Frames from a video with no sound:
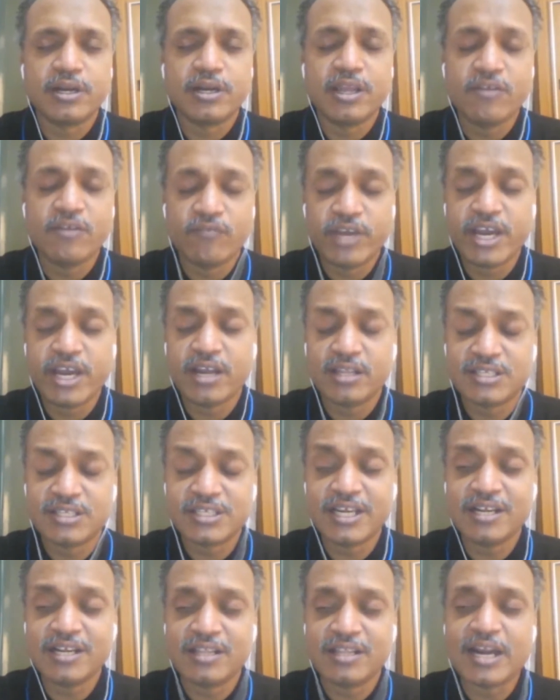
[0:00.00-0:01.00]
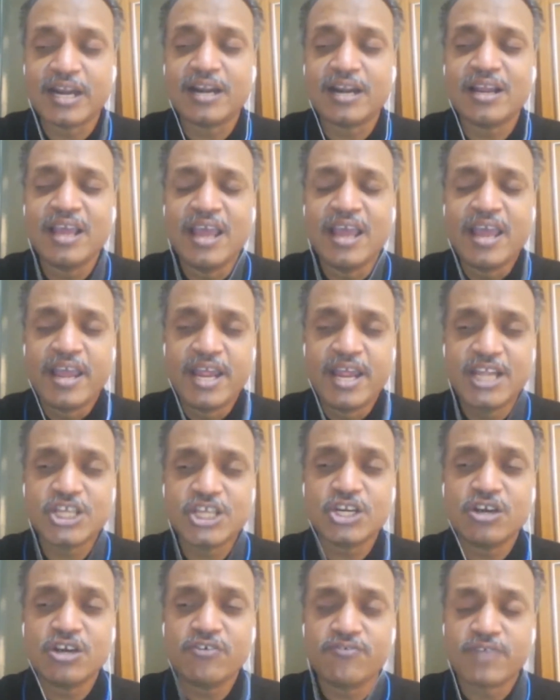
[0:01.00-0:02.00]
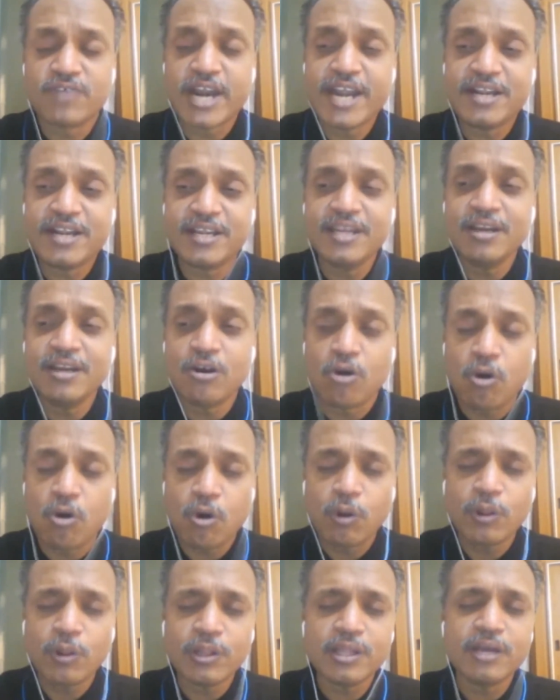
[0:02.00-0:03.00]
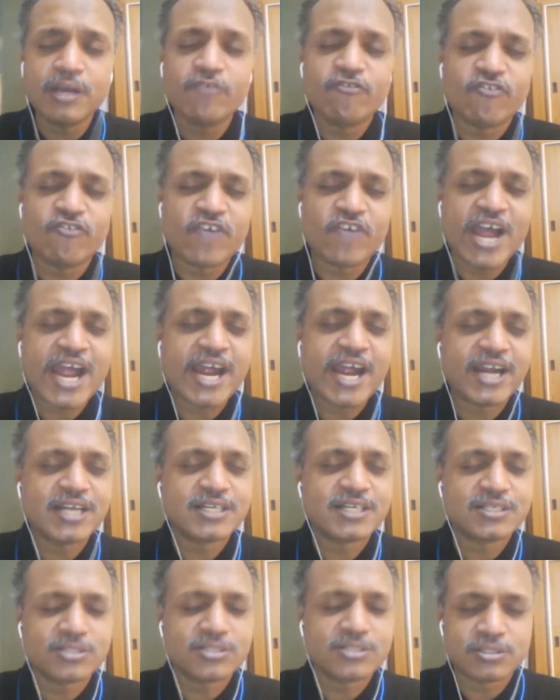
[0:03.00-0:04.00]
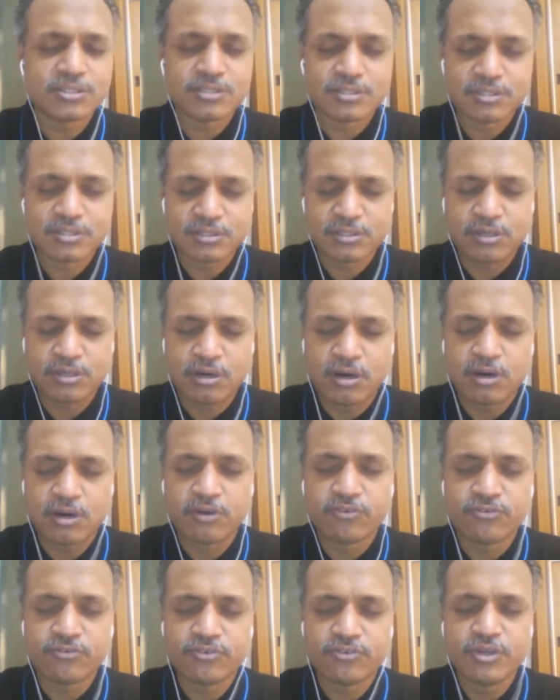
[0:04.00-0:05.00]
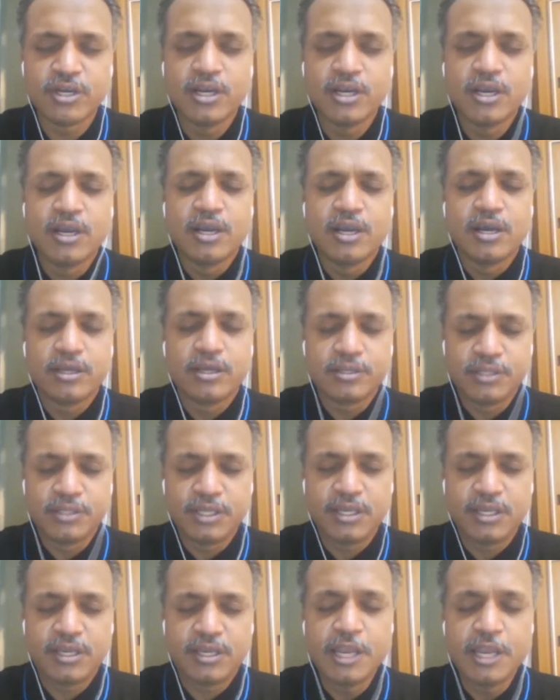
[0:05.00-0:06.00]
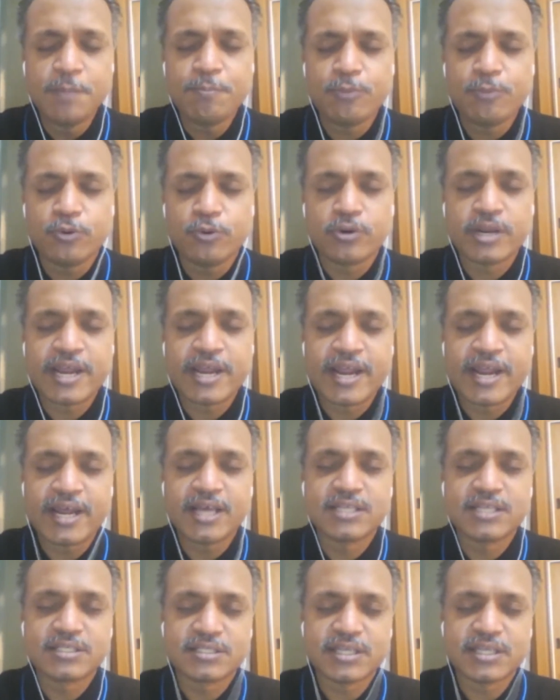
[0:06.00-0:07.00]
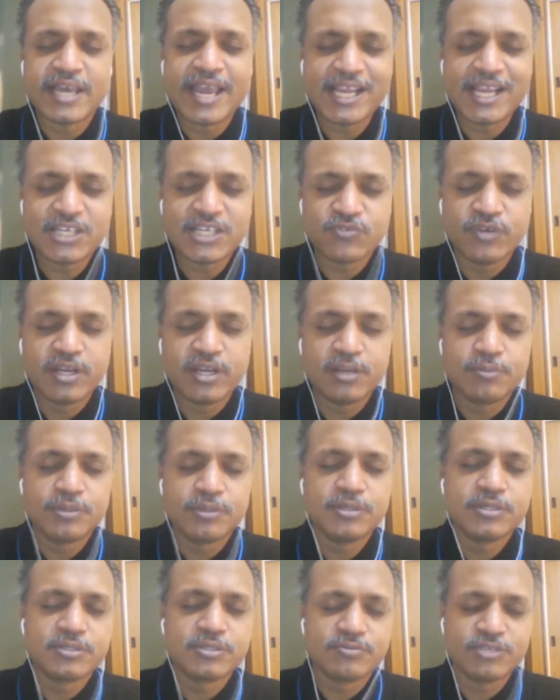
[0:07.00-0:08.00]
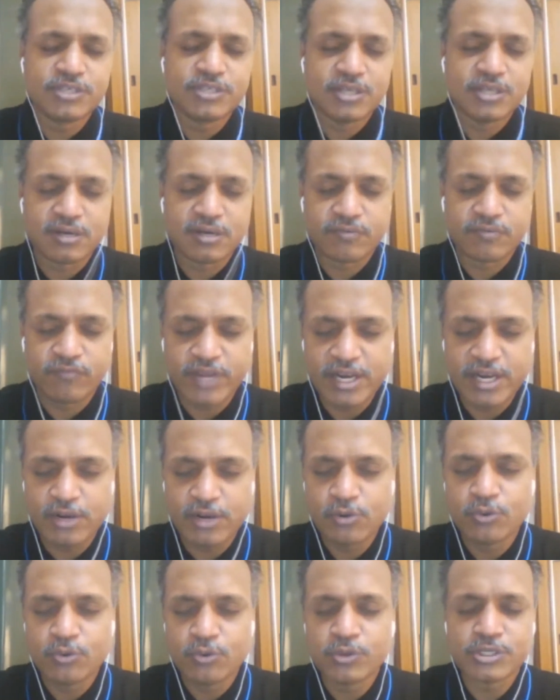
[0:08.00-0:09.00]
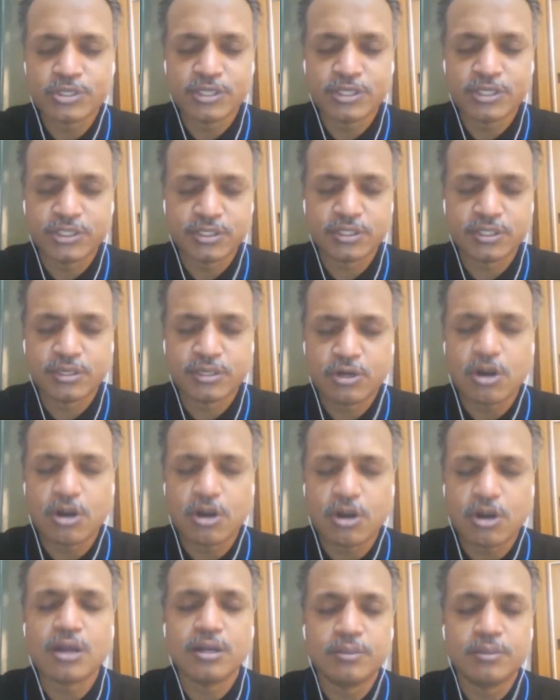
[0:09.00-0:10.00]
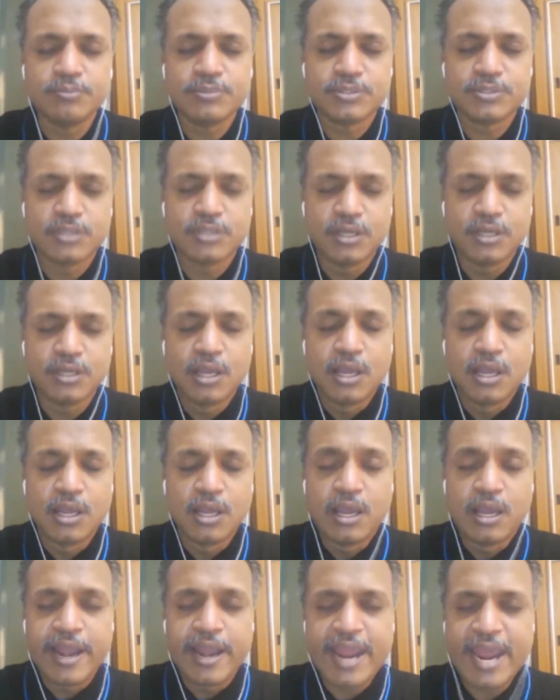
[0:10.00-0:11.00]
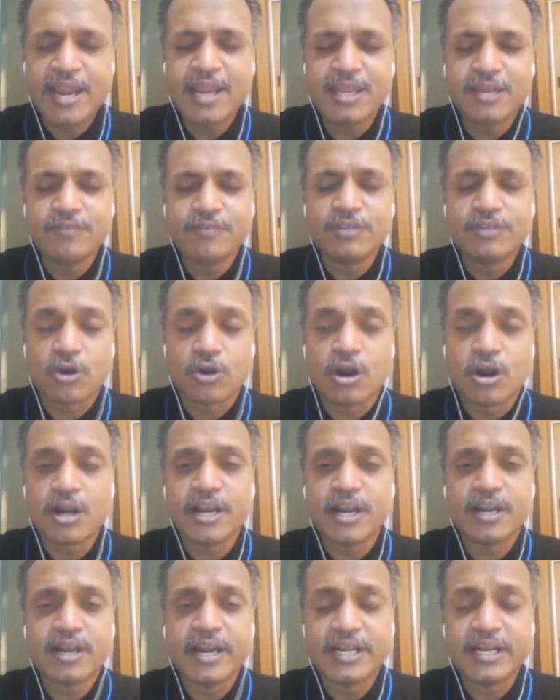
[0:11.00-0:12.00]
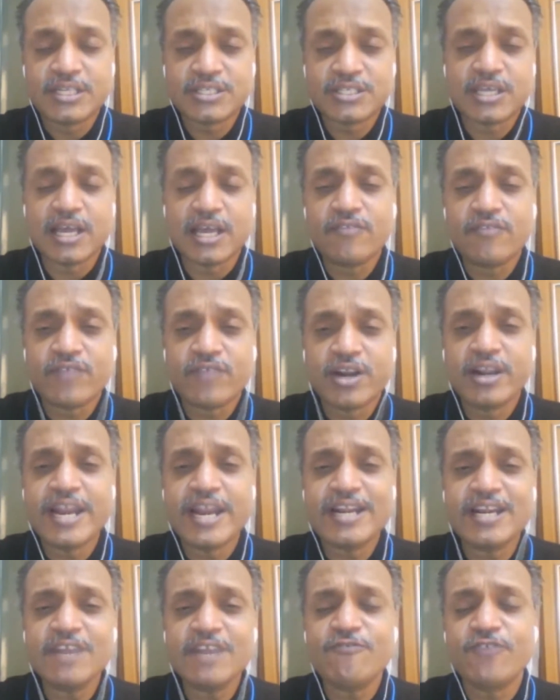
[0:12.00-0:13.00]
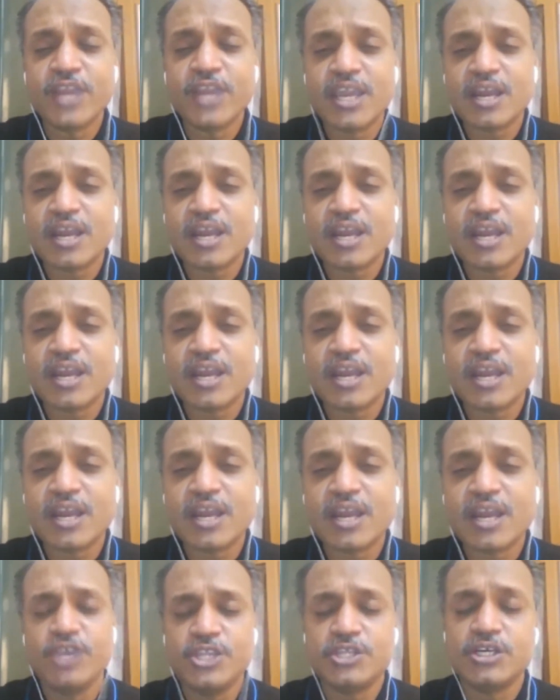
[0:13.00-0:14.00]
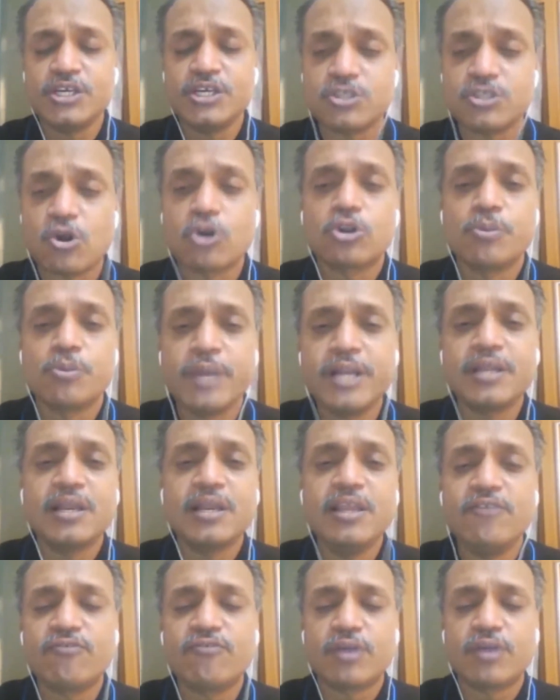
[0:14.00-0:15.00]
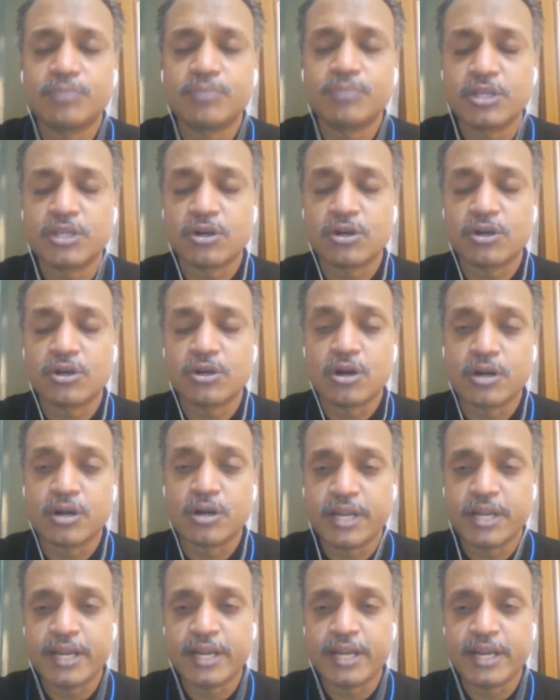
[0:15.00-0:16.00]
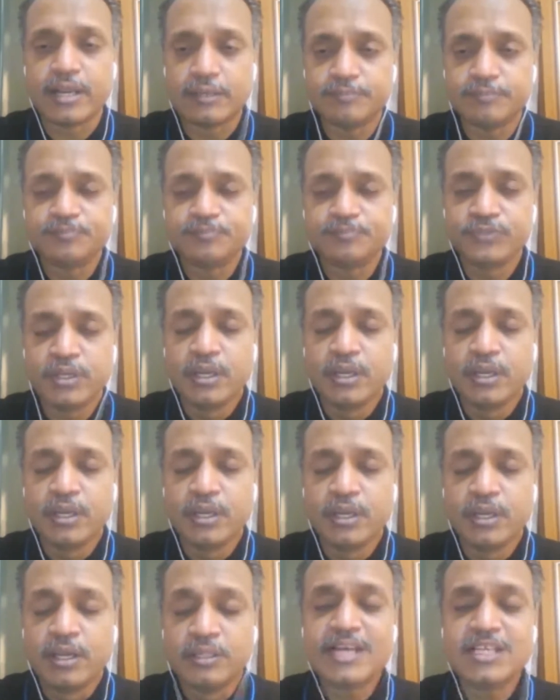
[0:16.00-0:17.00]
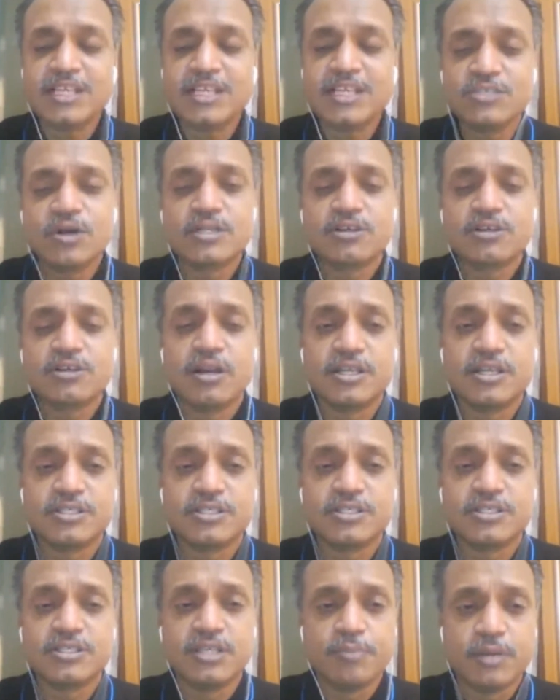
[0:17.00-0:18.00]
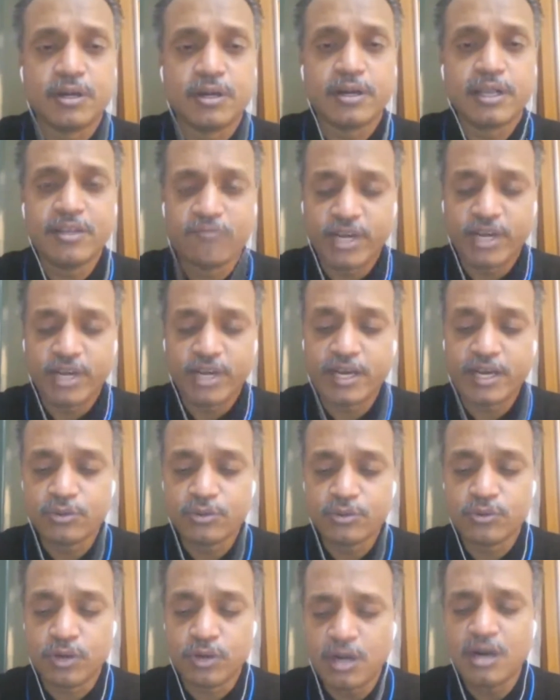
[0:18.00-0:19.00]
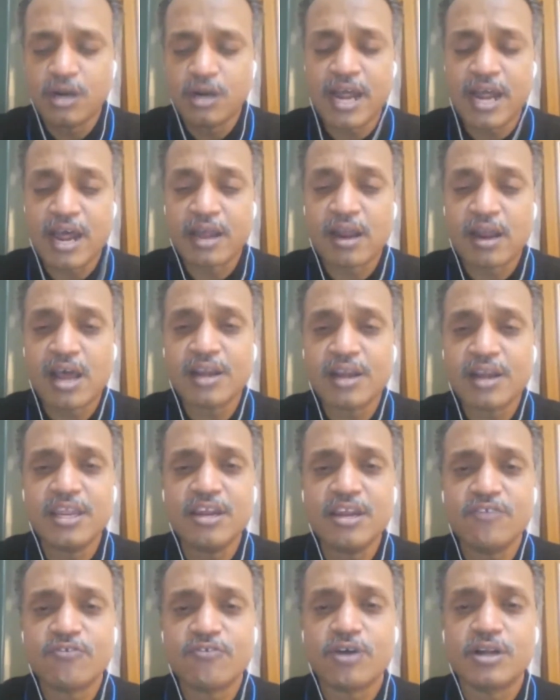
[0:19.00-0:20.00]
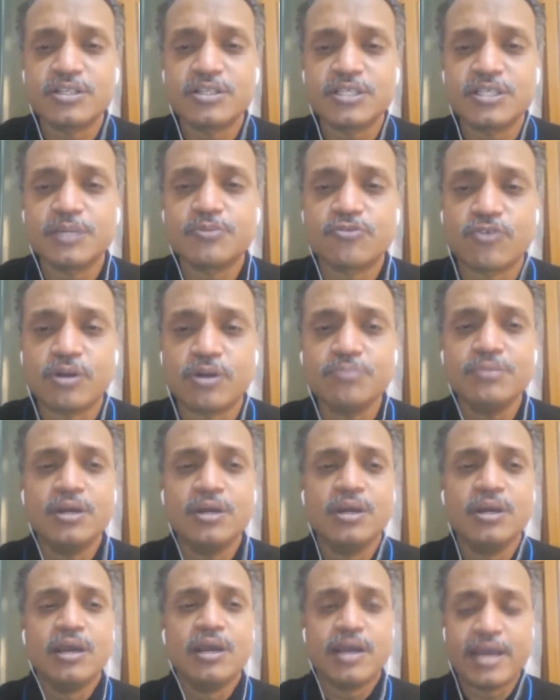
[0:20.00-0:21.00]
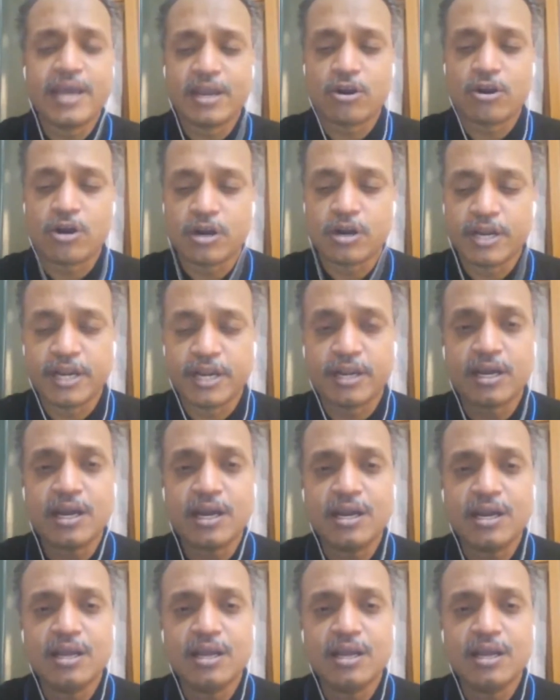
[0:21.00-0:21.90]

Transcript: feed it to a machine learning algorithm. But here, that's where deep learning comes to the rescue. In the recent past, about not more than 10 years back, we saw the emergence of a subcategory of machine learning where they said that instead of writing all the facts of the input as X variables, which are well-known structured columns,